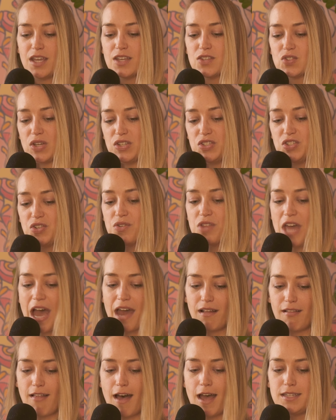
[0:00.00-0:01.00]
So I do that
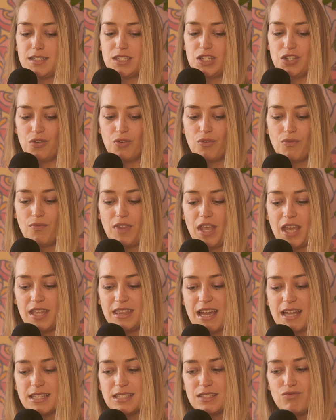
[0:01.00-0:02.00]
a lot too. And
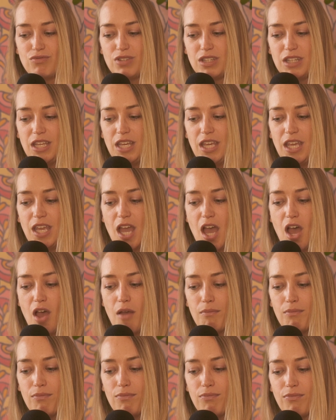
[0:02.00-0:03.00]
that's really
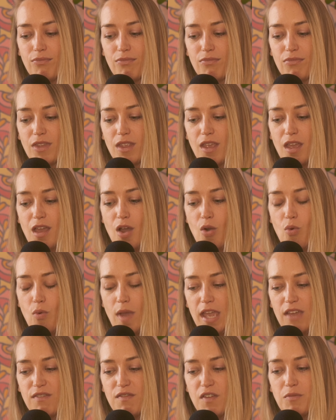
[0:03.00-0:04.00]
a
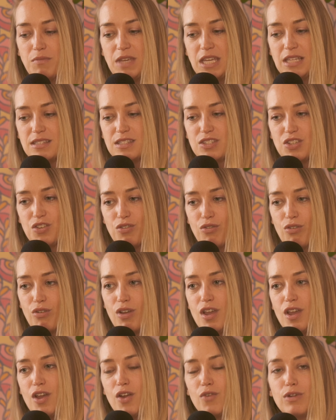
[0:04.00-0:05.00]
way for me to
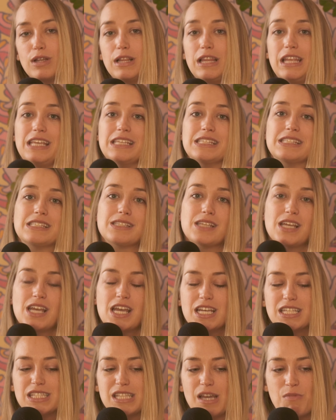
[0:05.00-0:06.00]
release
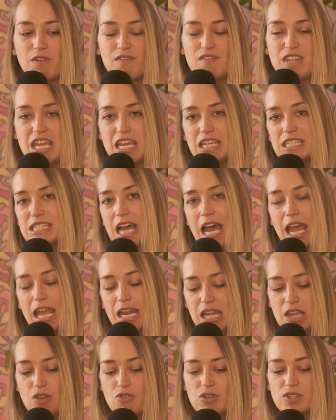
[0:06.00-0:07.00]
some of the
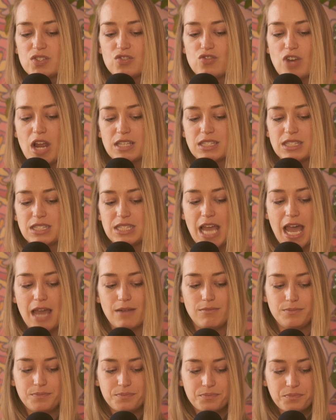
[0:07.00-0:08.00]
anxiety or stress that
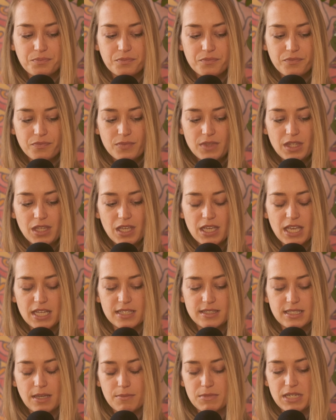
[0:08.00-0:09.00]

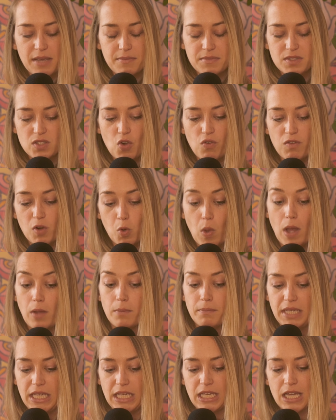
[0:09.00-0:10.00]
can sometimes
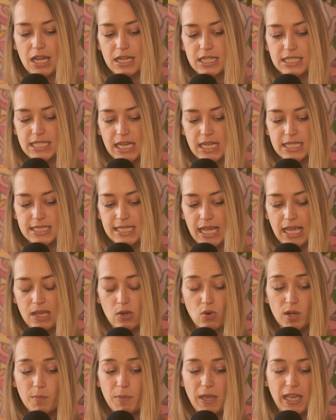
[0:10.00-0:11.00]
overwhelm me on a day to day,
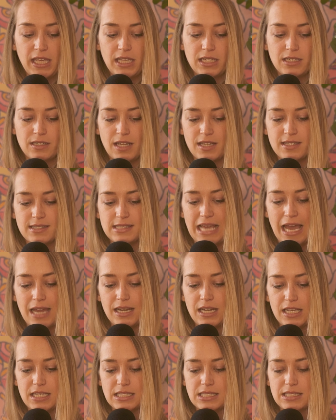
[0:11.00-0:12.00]
or pain and
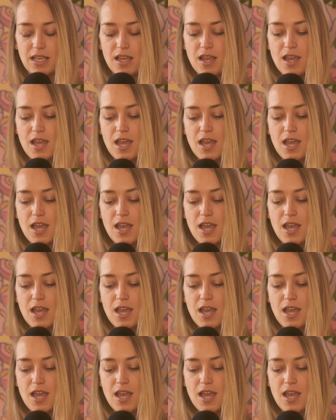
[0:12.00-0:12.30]
sadness,